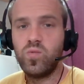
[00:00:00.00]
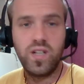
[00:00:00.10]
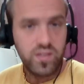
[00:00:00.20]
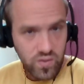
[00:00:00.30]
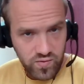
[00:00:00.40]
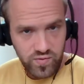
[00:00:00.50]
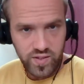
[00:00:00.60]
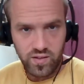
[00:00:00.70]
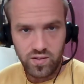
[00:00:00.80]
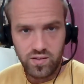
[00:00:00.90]
don't
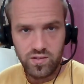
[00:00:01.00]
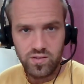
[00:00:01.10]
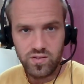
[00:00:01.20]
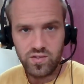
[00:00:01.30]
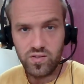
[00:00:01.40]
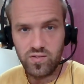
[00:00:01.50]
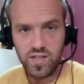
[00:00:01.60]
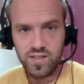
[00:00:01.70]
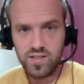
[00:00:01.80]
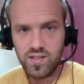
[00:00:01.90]
feel so
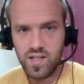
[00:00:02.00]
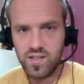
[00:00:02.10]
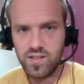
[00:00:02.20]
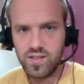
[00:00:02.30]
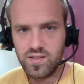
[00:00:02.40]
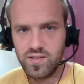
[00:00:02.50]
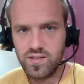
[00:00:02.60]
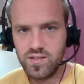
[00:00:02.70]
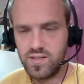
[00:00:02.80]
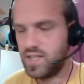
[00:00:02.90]
right. And
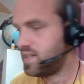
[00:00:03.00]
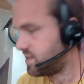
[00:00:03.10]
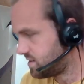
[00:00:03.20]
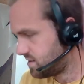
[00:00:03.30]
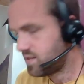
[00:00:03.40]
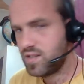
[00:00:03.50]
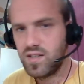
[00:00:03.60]
yes,